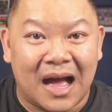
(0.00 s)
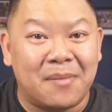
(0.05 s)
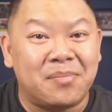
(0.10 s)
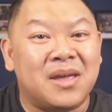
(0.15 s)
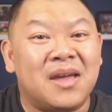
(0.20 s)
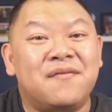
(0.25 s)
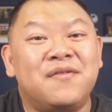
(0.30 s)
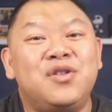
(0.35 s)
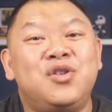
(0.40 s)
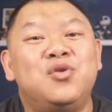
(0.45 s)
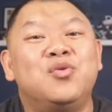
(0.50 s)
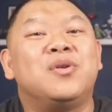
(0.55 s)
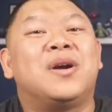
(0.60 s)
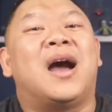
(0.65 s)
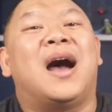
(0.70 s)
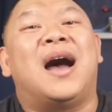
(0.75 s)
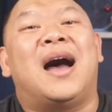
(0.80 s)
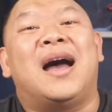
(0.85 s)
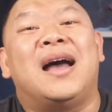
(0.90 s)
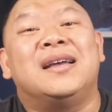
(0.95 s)
I'm giving you
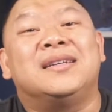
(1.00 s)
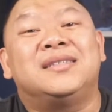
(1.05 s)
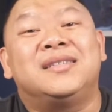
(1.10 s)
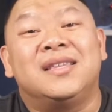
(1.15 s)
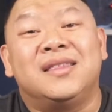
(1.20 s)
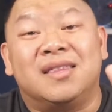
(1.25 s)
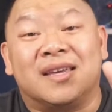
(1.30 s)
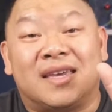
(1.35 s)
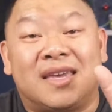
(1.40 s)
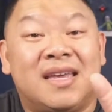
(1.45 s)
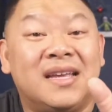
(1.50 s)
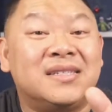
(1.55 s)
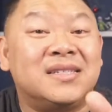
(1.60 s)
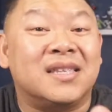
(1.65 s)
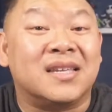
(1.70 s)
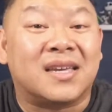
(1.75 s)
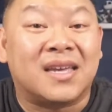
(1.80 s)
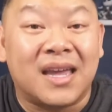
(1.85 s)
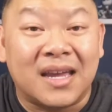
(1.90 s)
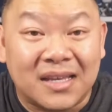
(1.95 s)
guys the keys
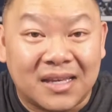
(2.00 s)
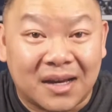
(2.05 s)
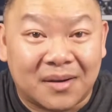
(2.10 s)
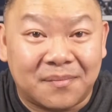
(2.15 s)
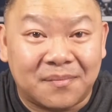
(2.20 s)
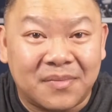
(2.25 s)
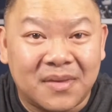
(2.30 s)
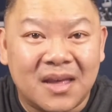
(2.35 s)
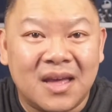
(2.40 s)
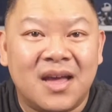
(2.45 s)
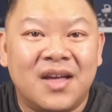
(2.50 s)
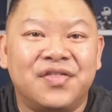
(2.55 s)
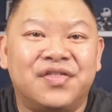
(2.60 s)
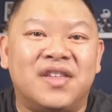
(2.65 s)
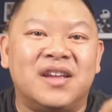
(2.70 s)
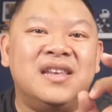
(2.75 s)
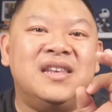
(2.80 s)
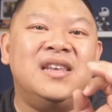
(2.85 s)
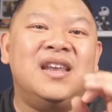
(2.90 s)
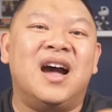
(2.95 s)
of the kingdom,
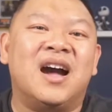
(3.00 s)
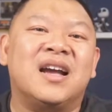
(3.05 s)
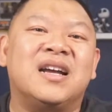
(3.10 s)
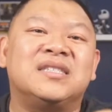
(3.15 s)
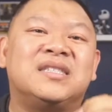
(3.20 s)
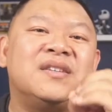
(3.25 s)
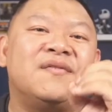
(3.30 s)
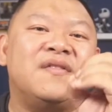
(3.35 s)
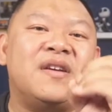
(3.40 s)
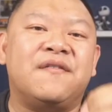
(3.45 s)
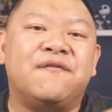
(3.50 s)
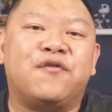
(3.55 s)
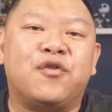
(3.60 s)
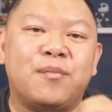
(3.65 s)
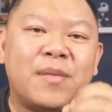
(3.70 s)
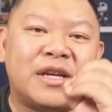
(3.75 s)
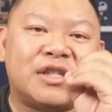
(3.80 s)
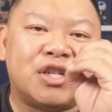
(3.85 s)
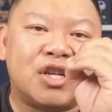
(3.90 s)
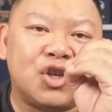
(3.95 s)
the nuggets of
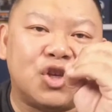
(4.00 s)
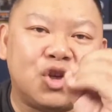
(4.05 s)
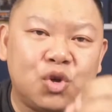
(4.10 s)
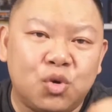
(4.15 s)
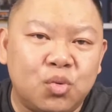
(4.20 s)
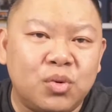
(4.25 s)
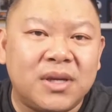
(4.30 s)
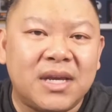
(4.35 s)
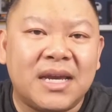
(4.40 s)
information you